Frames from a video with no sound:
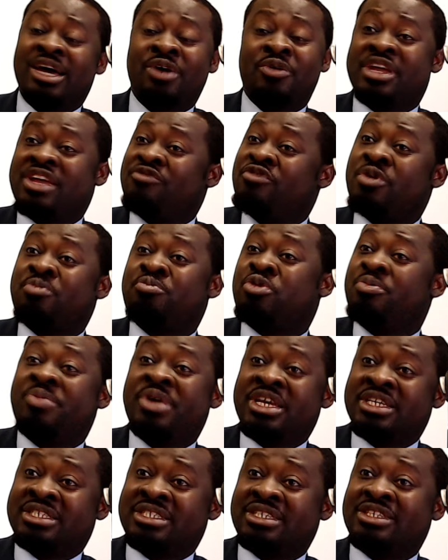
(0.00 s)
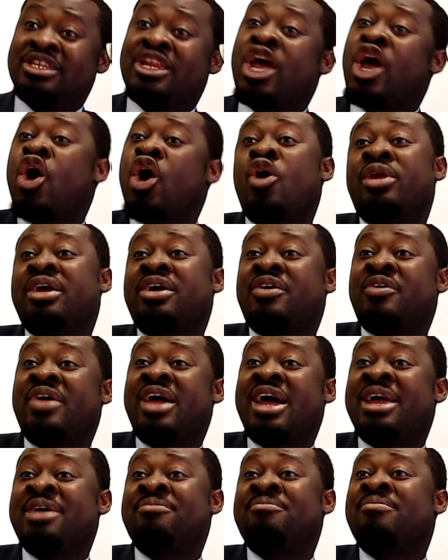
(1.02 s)
give you probation on a
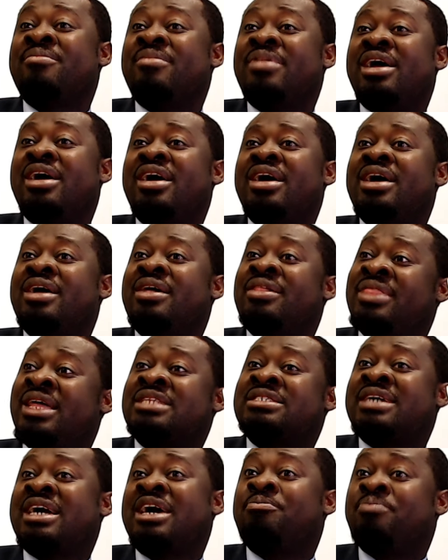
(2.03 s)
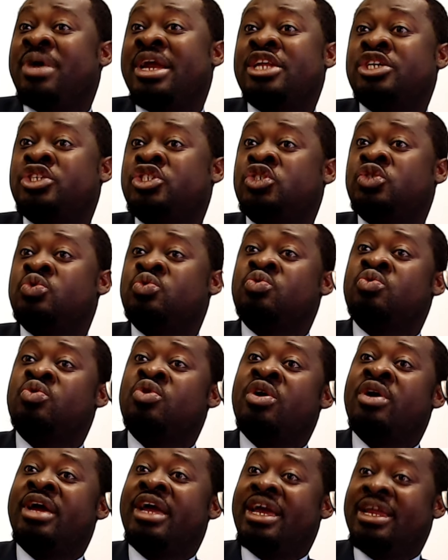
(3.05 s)
crime that can punish you
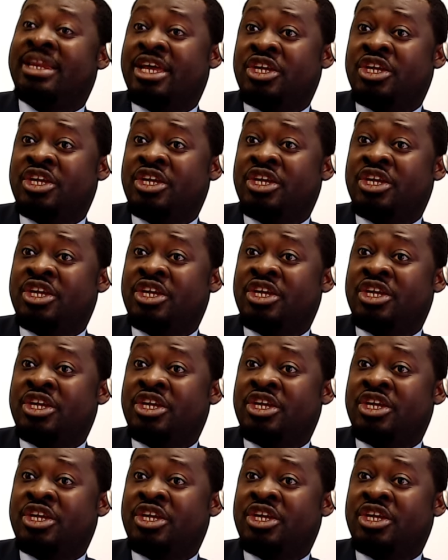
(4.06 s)
in the